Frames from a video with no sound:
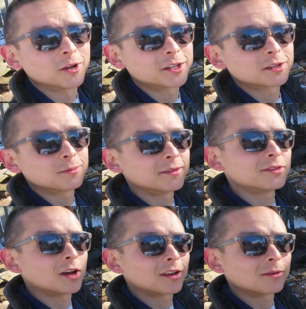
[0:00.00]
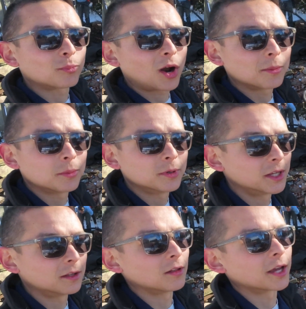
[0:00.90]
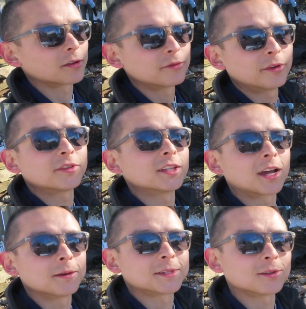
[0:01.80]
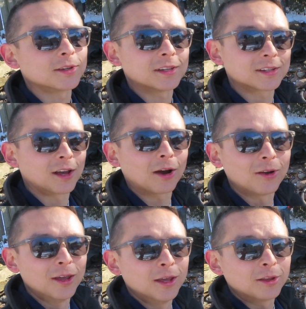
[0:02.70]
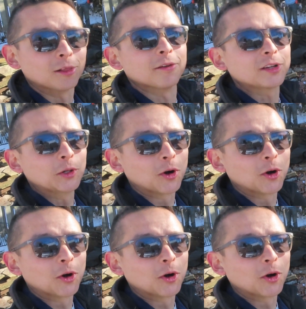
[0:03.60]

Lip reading: which we've done probably like 50 times at least. So you live and you